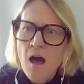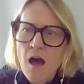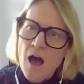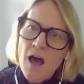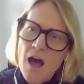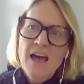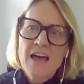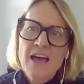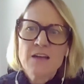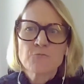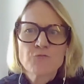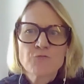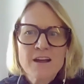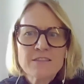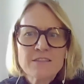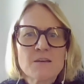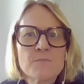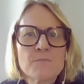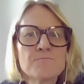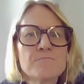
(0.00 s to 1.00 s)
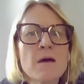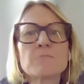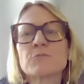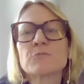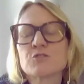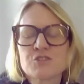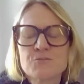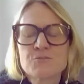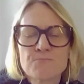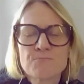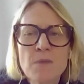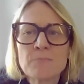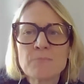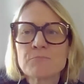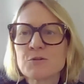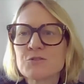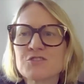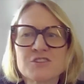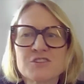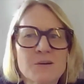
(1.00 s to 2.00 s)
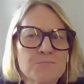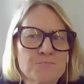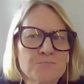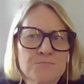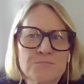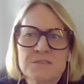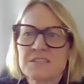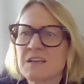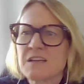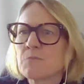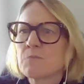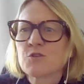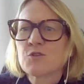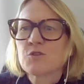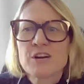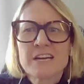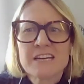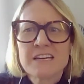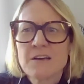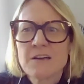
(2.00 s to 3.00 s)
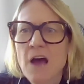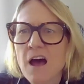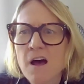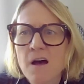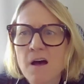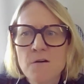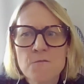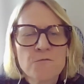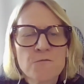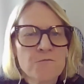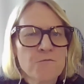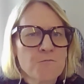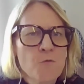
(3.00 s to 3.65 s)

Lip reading: hi, write the membership summary of